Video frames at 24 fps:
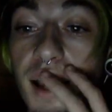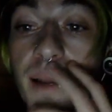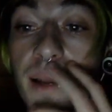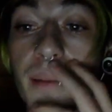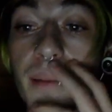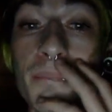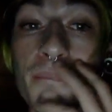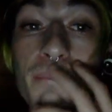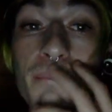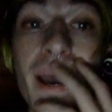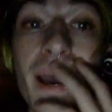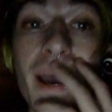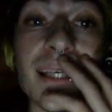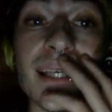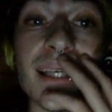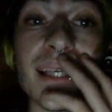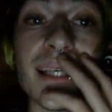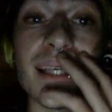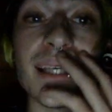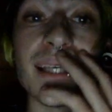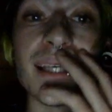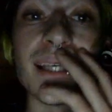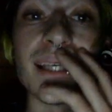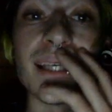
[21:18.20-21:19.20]

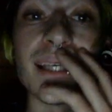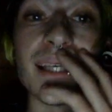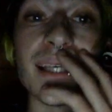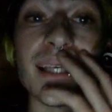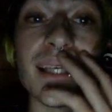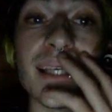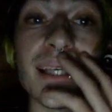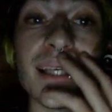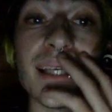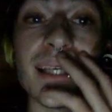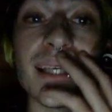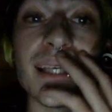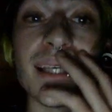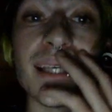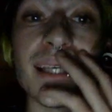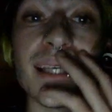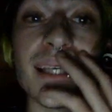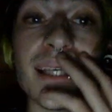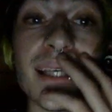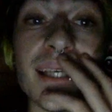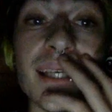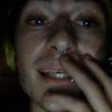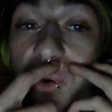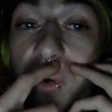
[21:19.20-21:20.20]
massive, like
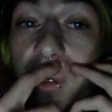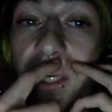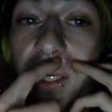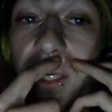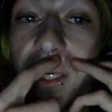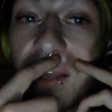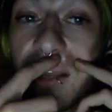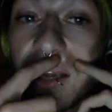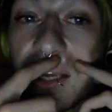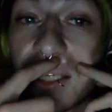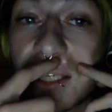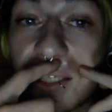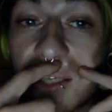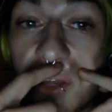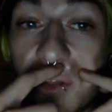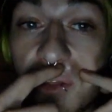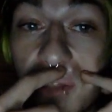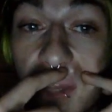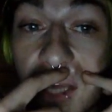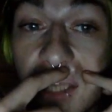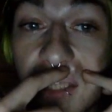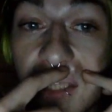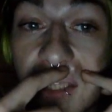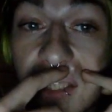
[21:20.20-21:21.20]
I'm talking like, you know,
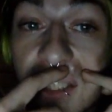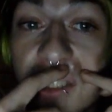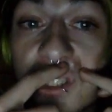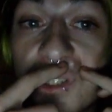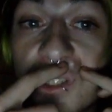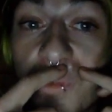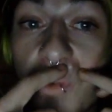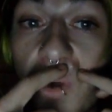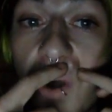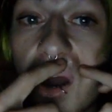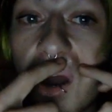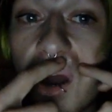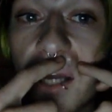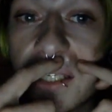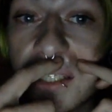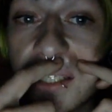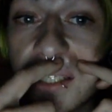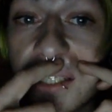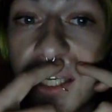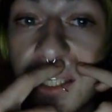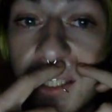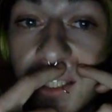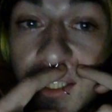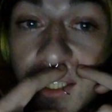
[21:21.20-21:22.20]
like this wide, innit?